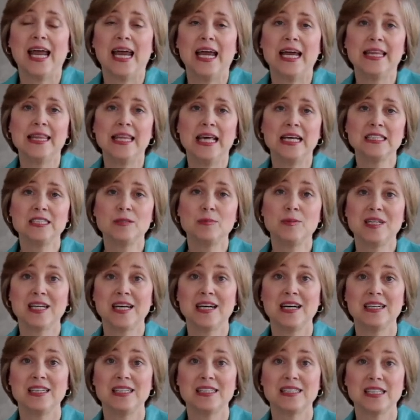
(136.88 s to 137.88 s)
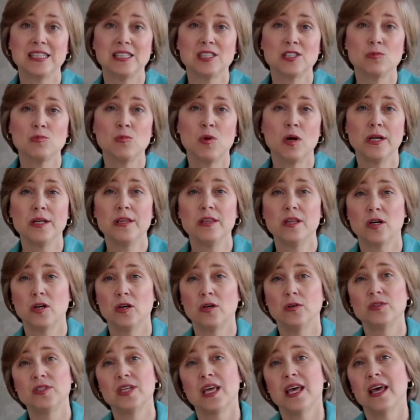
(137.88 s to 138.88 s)
And that's because it's one of
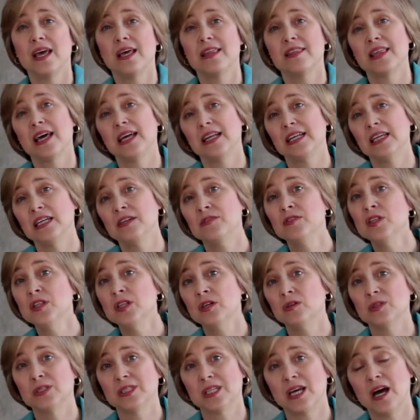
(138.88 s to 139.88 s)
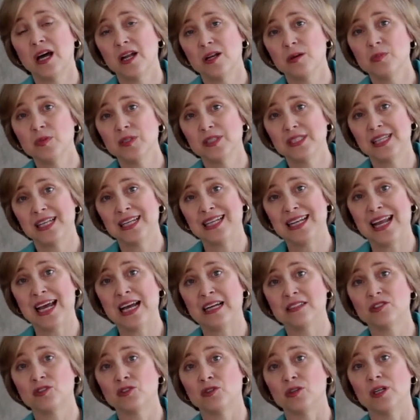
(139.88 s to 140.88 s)
those that, even though it's 100%
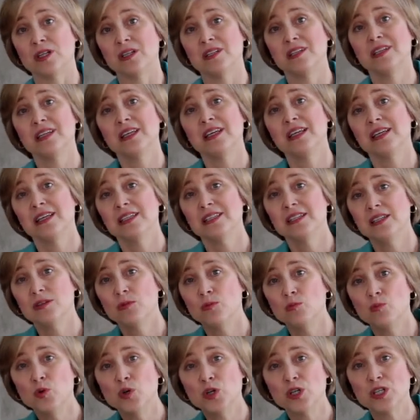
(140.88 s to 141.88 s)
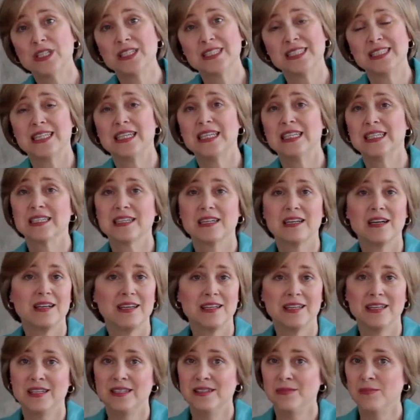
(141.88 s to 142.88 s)
natural, works
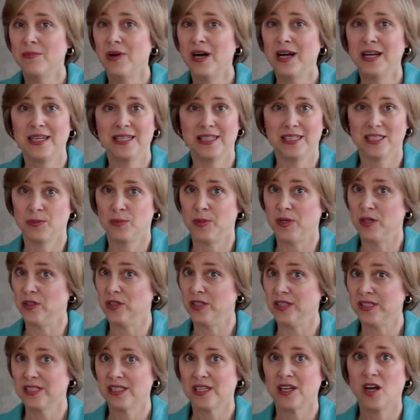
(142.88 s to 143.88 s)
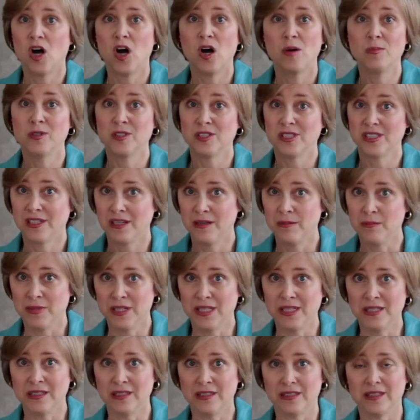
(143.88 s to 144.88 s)
in my experience almost
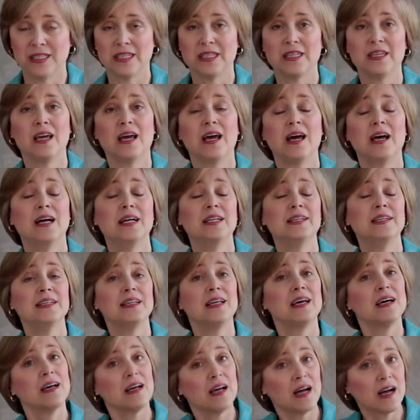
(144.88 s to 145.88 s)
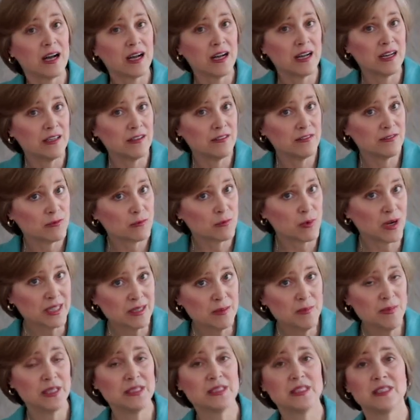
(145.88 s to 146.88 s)
immediately. And I've
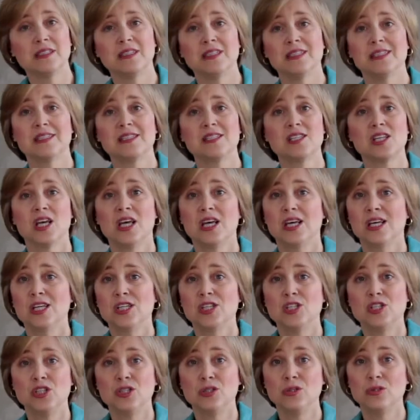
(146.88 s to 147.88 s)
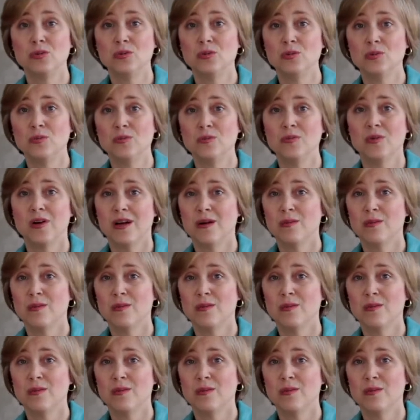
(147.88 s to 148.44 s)
recommended this to,